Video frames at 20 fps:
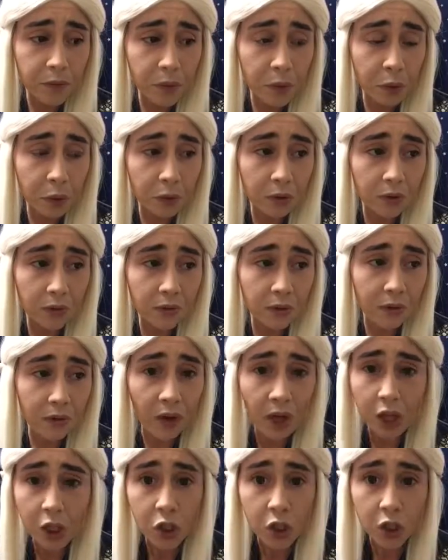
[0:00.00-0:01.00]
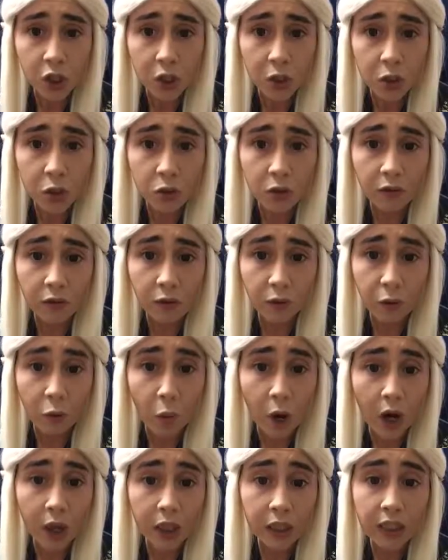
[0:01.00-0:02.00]
sort of the fashion industry for a
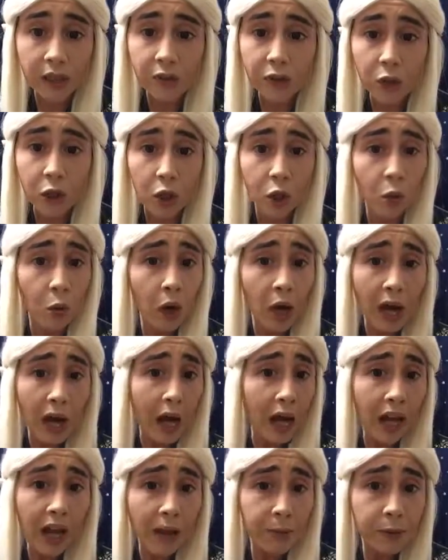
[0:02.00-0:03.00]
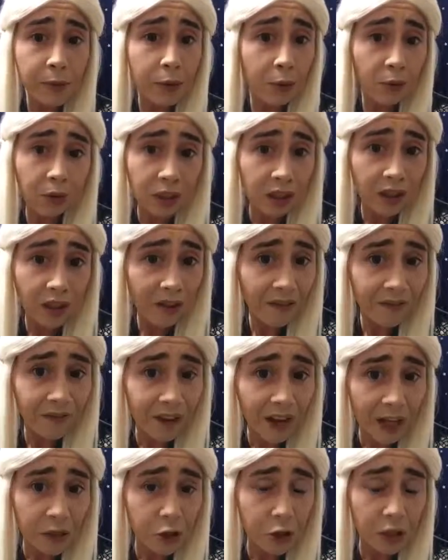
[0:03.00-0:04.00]
while, even though I absolutely love
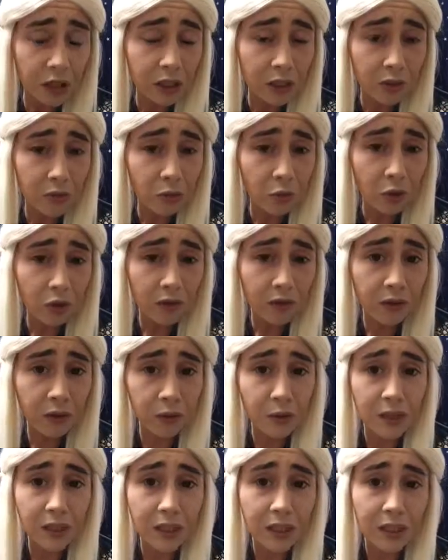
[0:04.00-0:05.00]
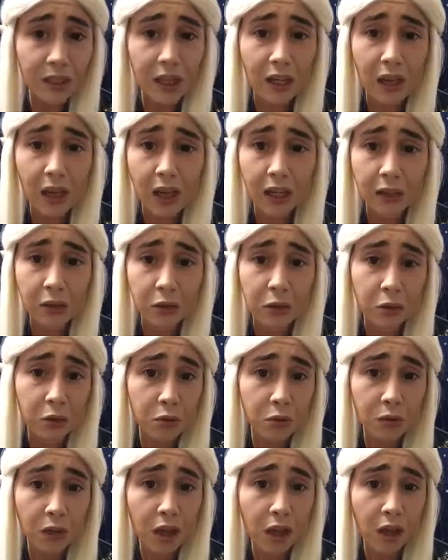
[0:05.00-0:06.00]
fashion. It's one of those things that I
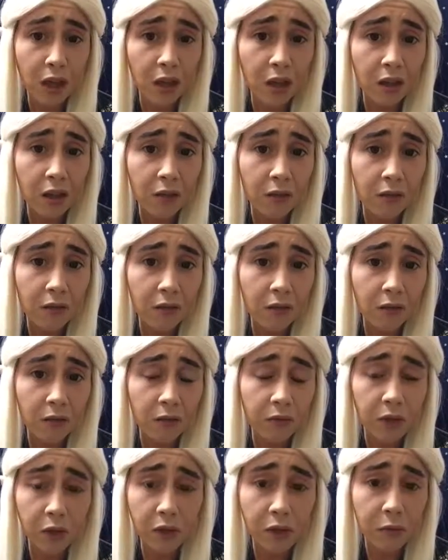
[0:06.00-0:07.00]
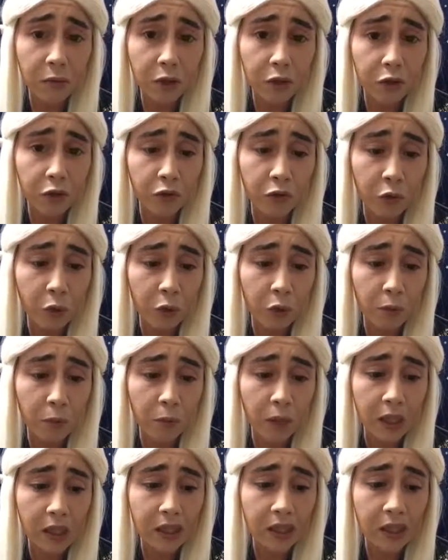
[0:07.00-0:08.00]
do care very much for,
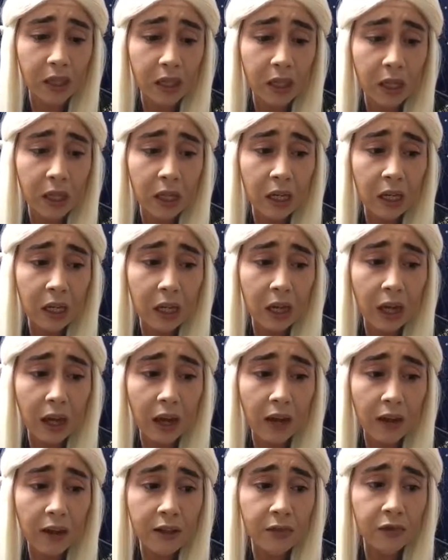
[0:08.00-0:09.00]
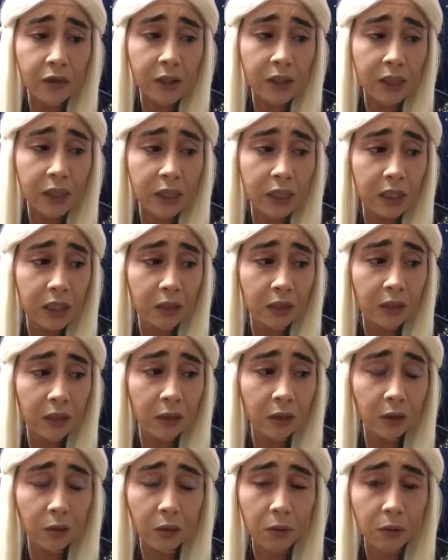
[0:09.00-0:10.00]
but I've seen
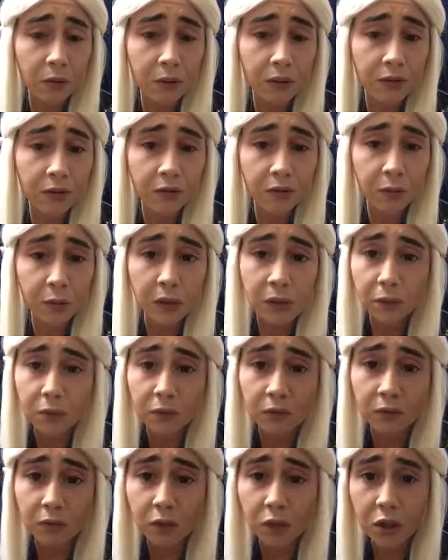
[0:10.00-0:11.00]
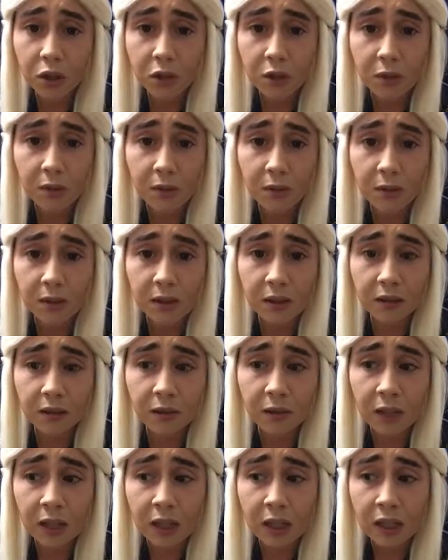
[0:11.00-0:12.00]
a lot of people just sort
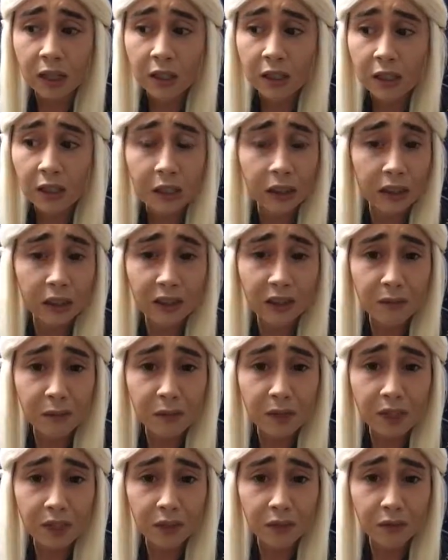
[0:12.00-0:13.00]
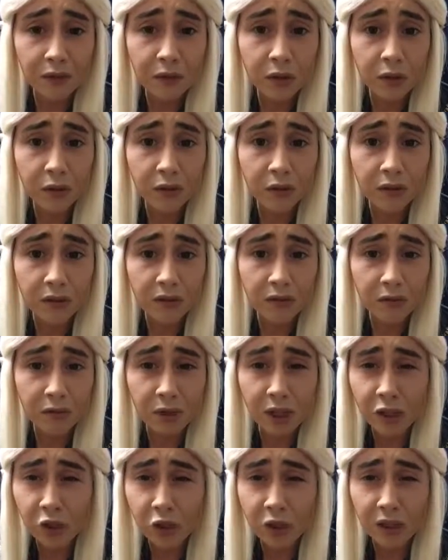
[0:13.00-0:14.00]
of killing themselves over
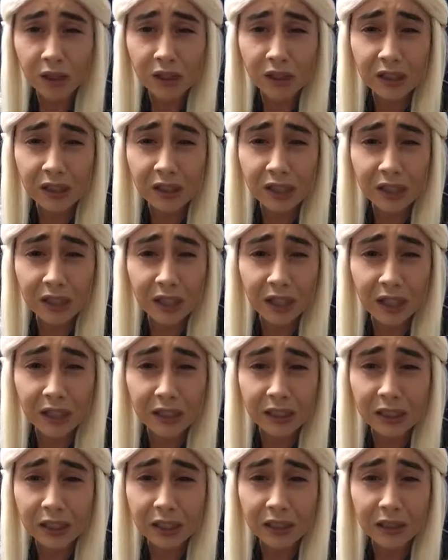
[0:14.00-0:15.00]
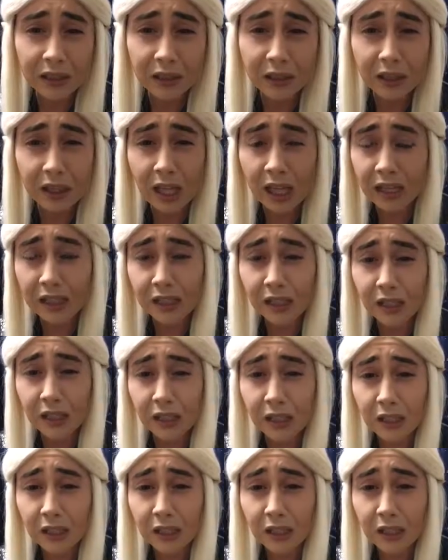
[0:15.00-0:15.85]
reaching these ideals that